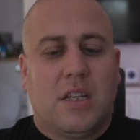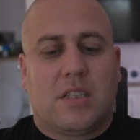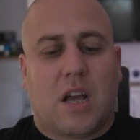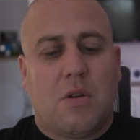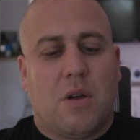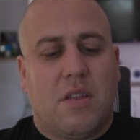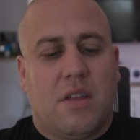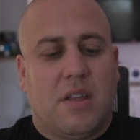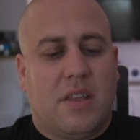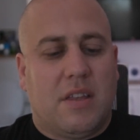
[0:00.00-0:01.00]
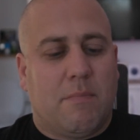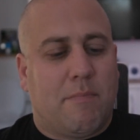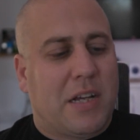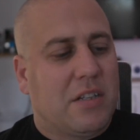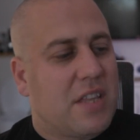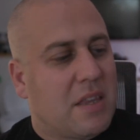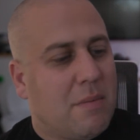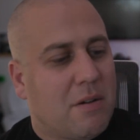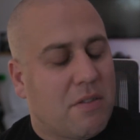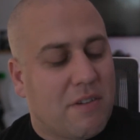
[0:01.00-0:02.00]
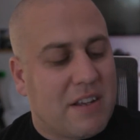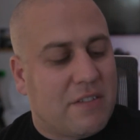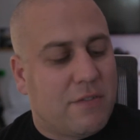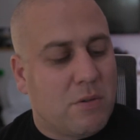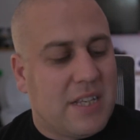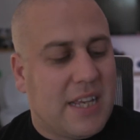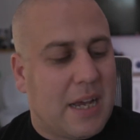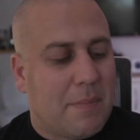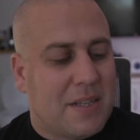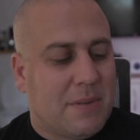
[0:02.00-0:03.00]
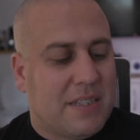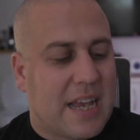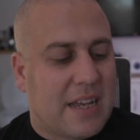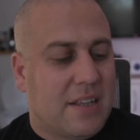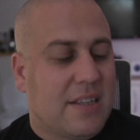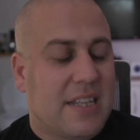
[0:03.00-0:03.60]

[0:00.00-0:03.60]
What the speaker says: So because Thunderbolt 3 is 40 gigabits per second,